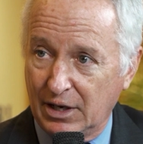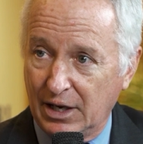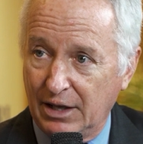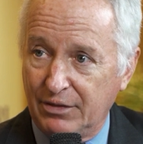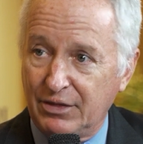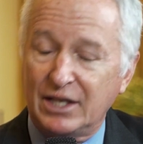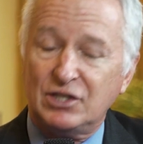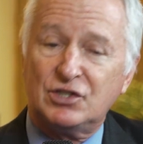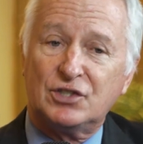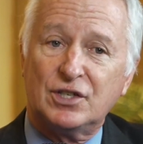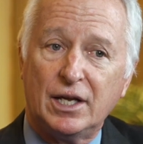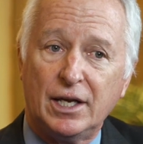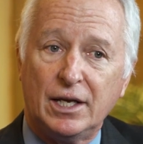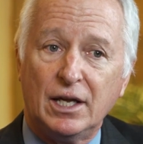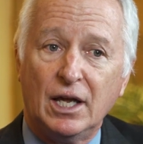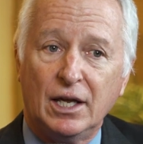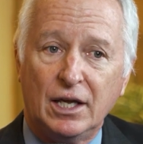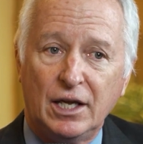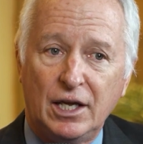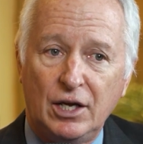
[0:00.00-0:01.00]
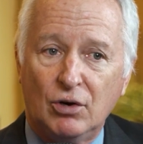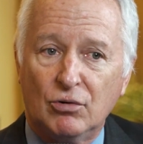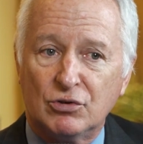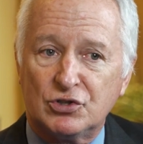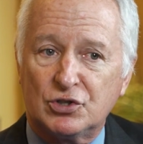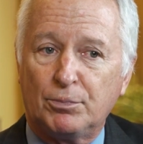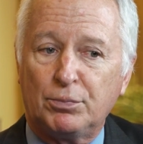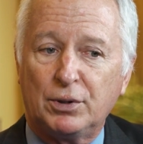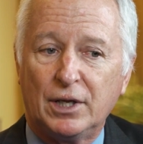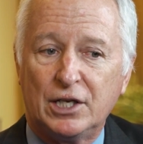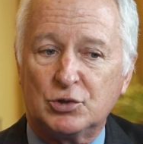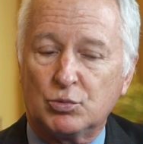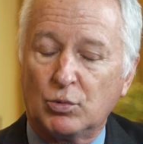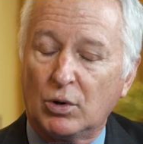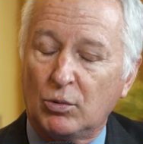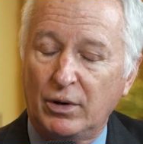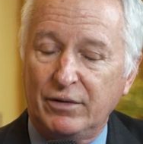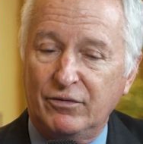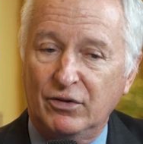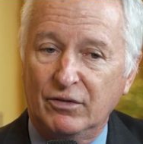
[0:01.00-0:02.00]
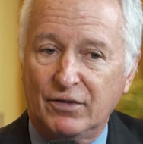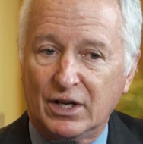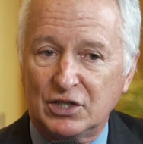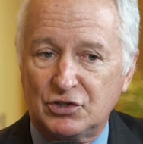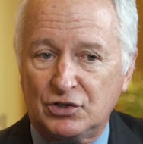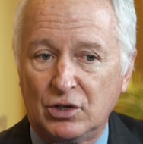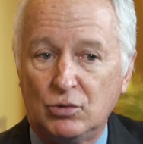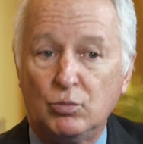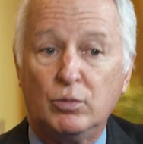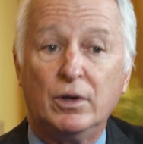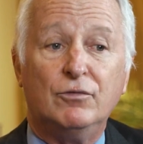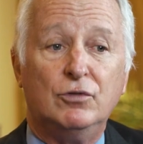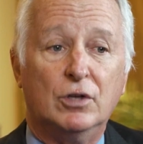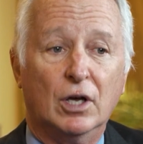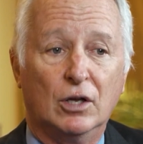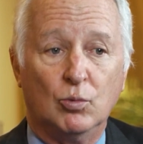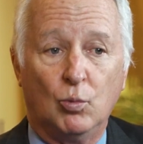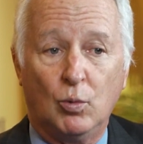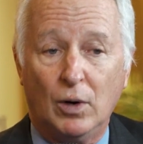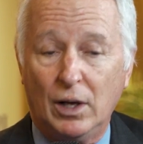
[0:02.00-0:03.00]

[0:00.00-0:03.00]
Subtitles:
And they say, here is a place where we've invested, we've done